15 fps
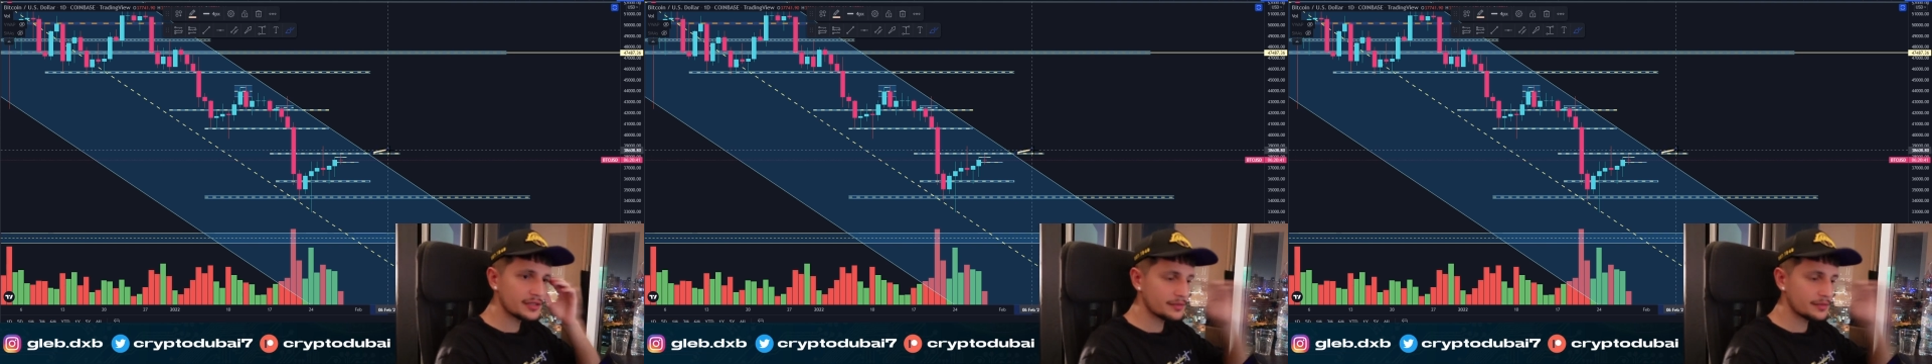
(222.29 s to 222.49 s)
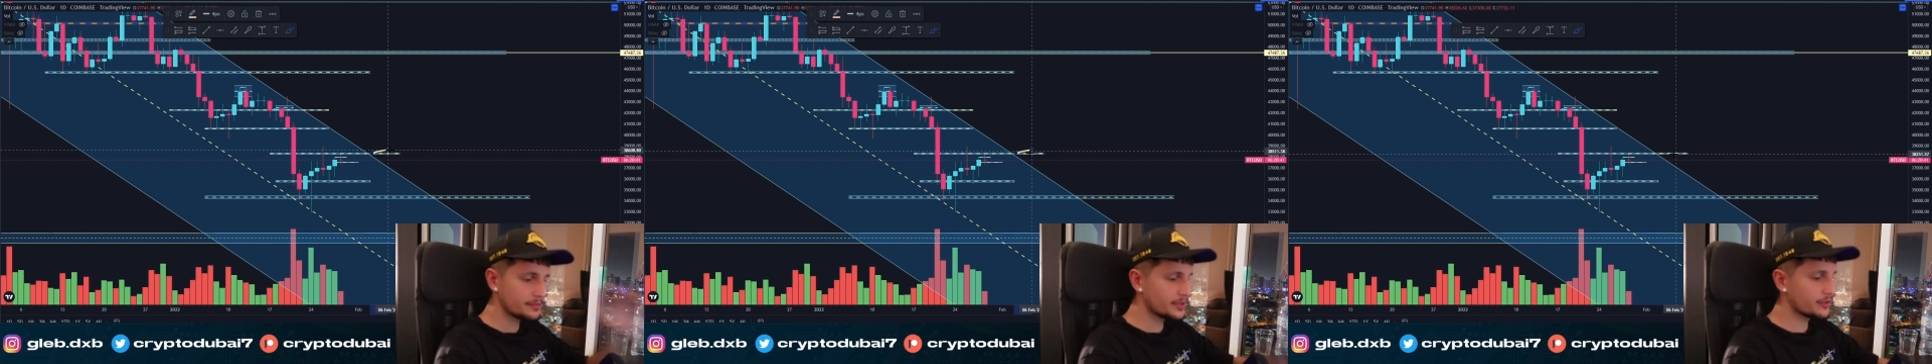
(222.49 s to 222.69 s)

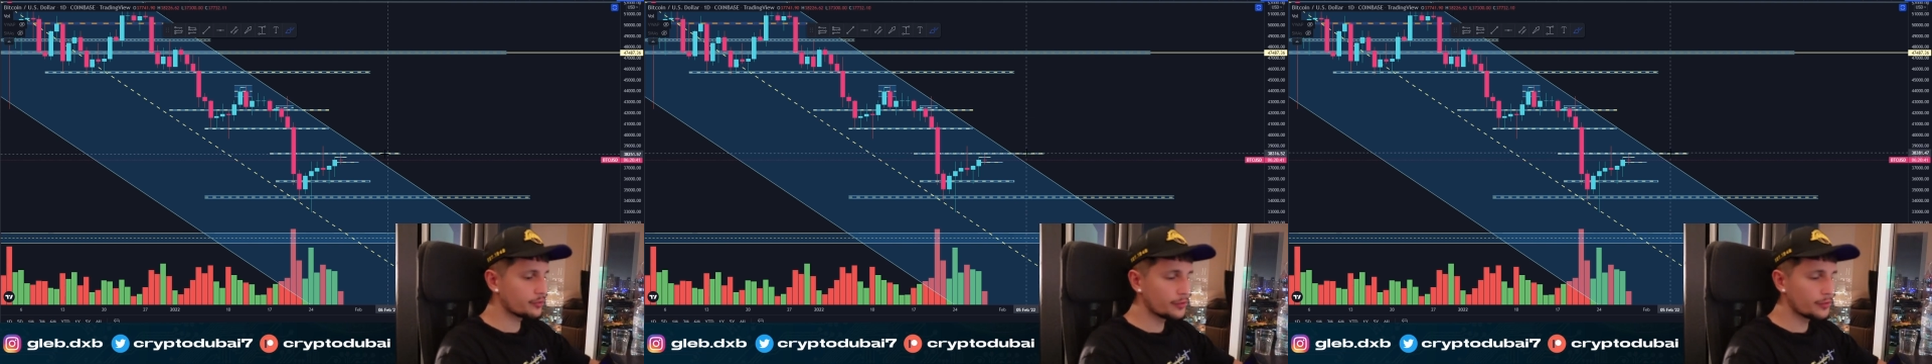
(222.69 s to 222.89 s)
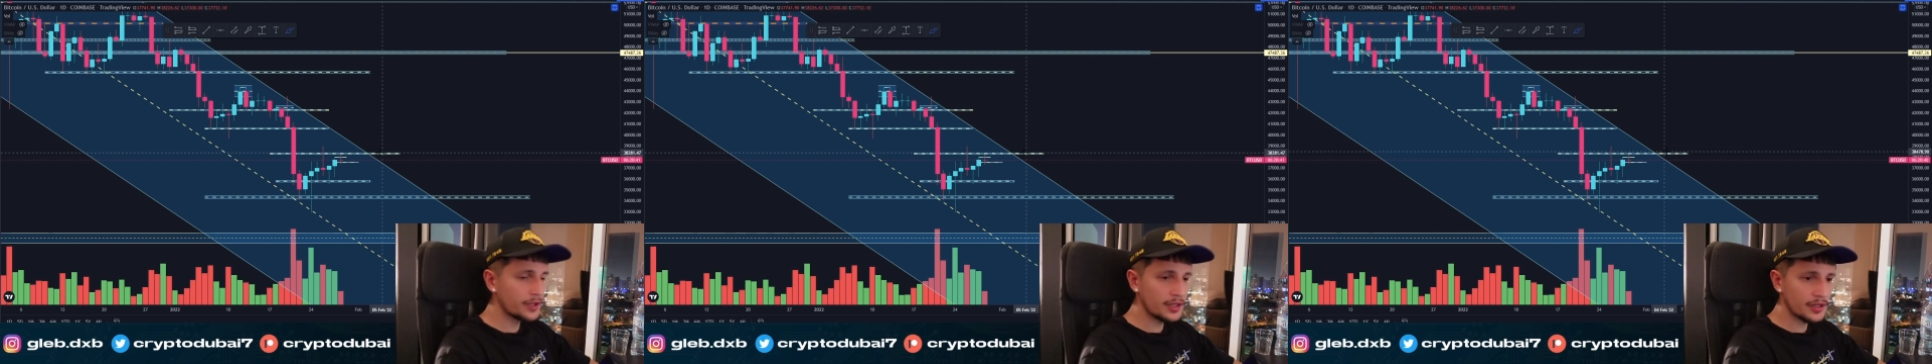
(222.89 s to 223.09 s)

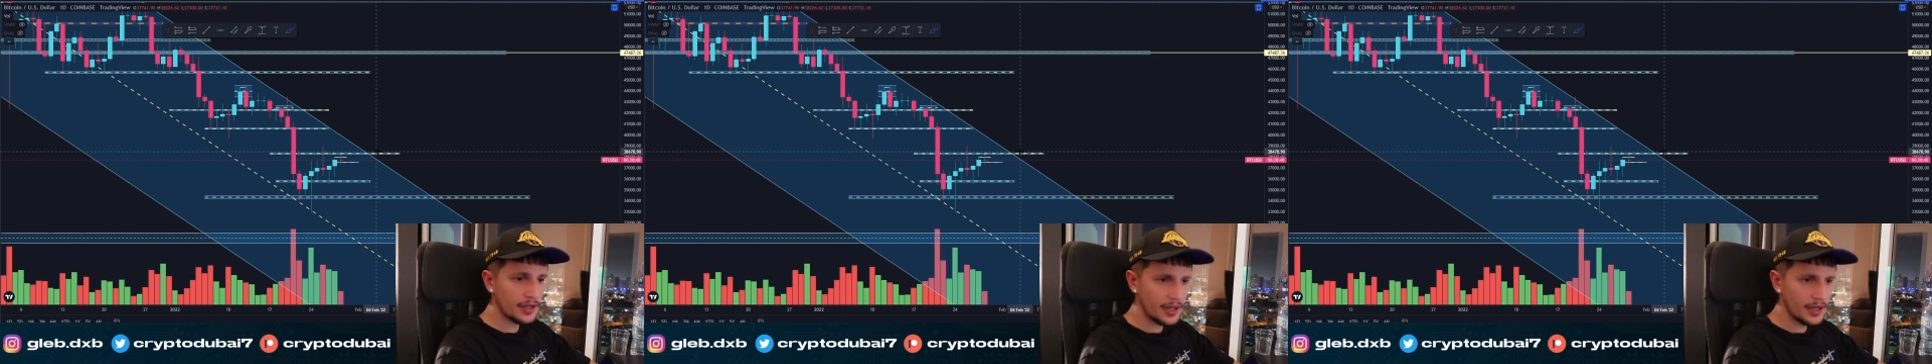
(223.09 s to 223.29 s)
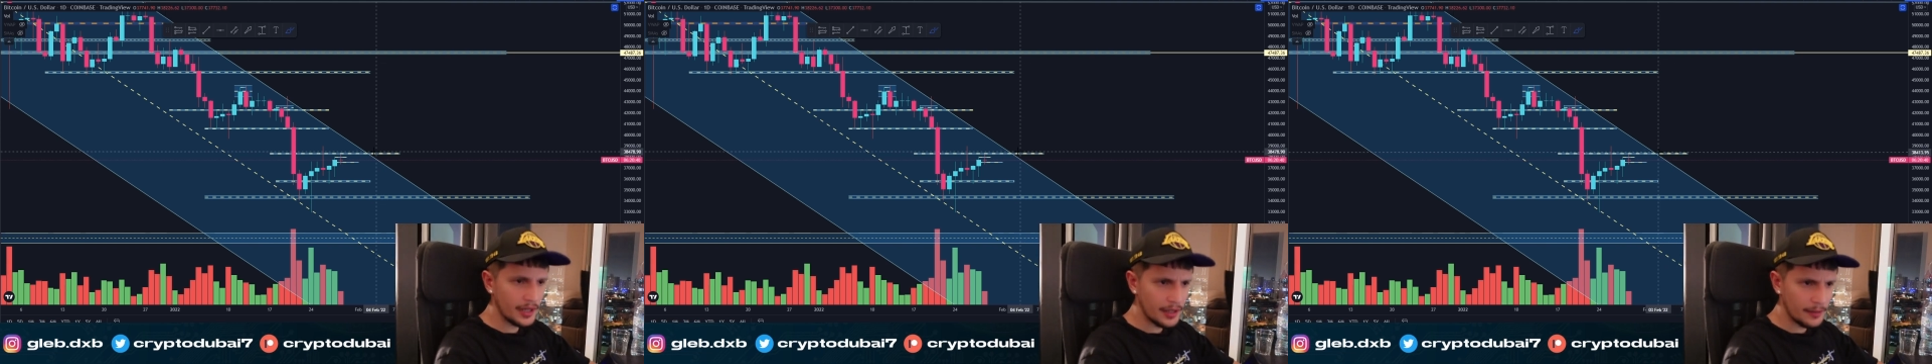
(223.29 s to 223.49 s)
between
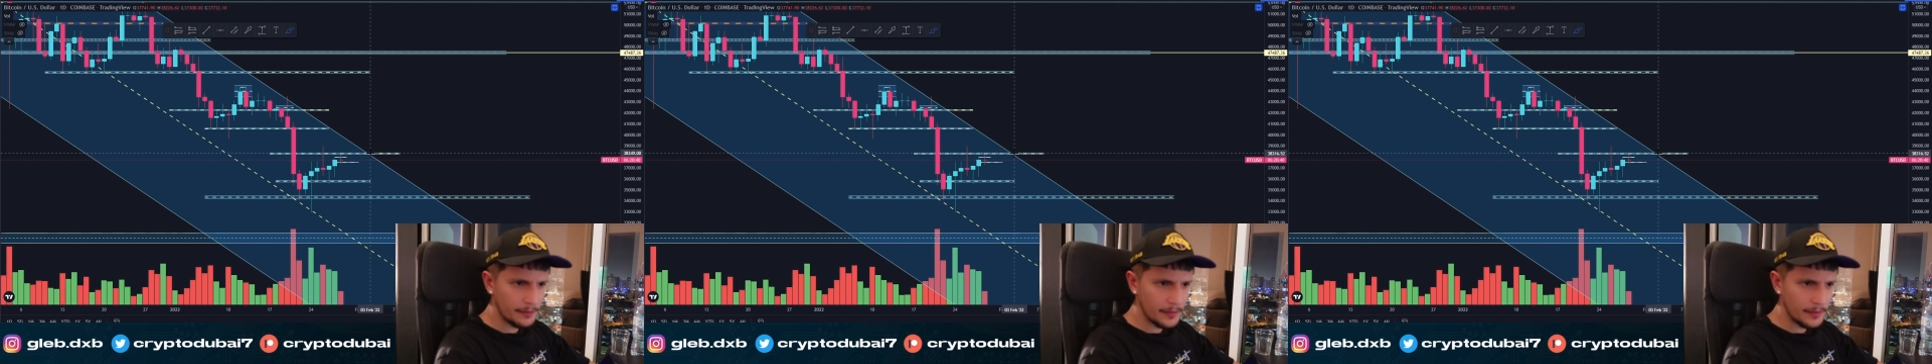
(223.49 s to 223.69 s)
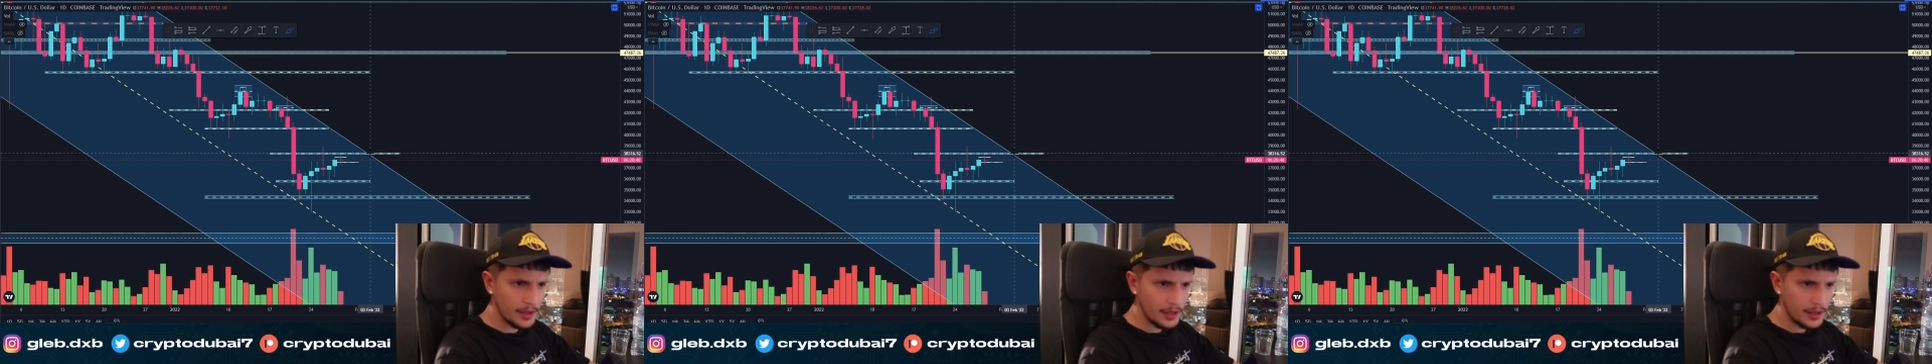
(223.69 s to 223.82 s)
um,